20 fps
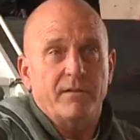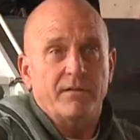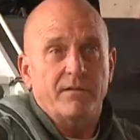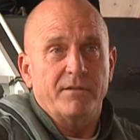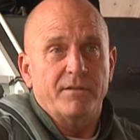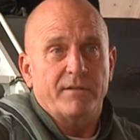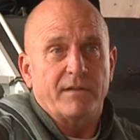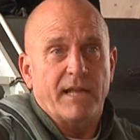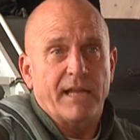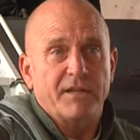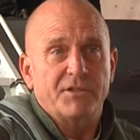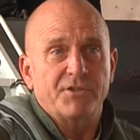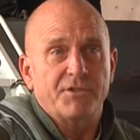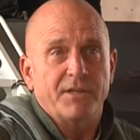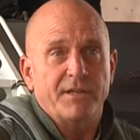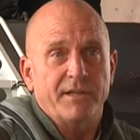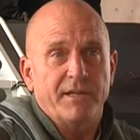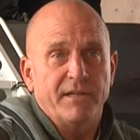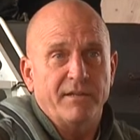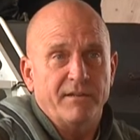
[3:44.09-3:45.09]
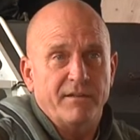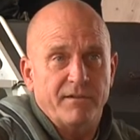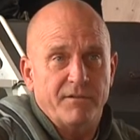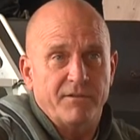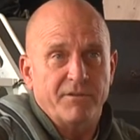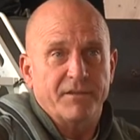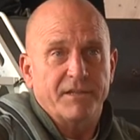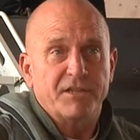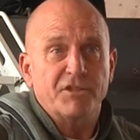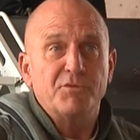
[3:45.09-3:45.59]
until actually getting
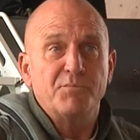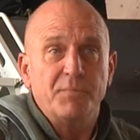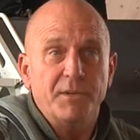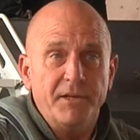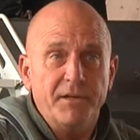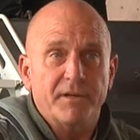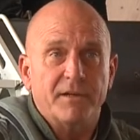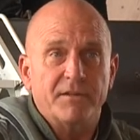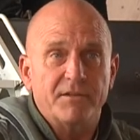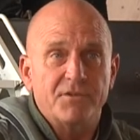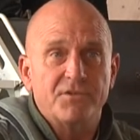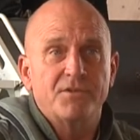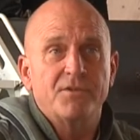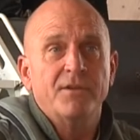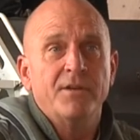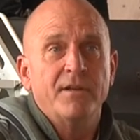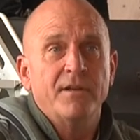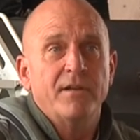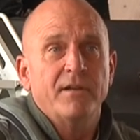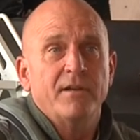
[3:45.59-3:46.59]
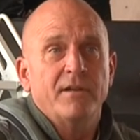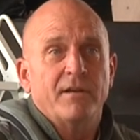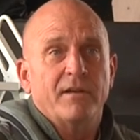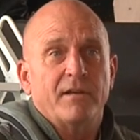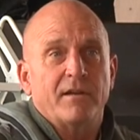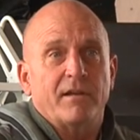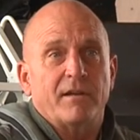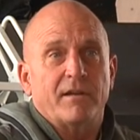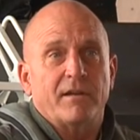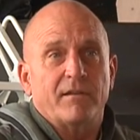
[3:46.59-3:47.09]
to experience
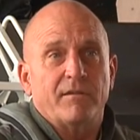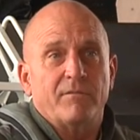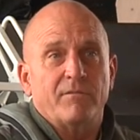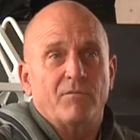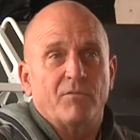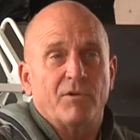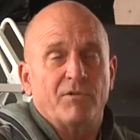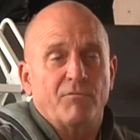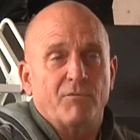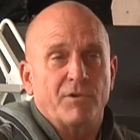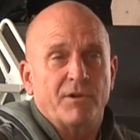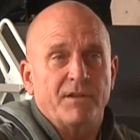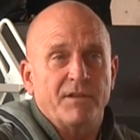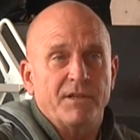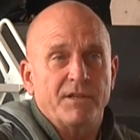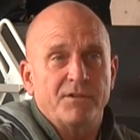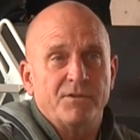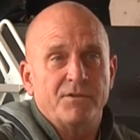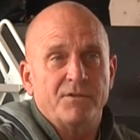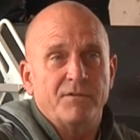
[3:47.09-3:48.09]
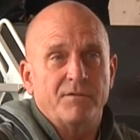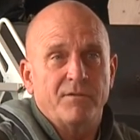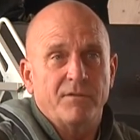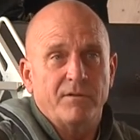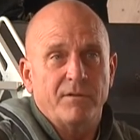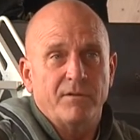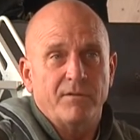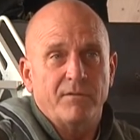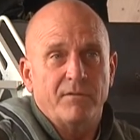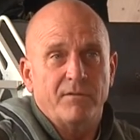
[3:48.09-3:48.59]
uh, what one of these
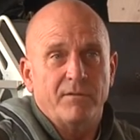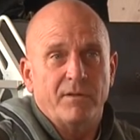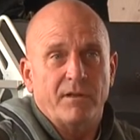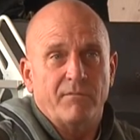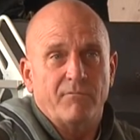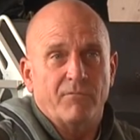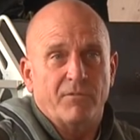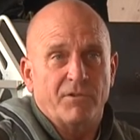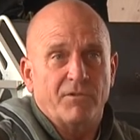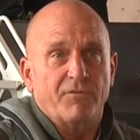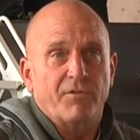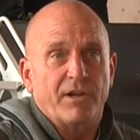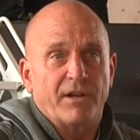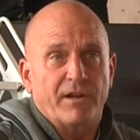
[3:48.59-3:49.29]
wonderful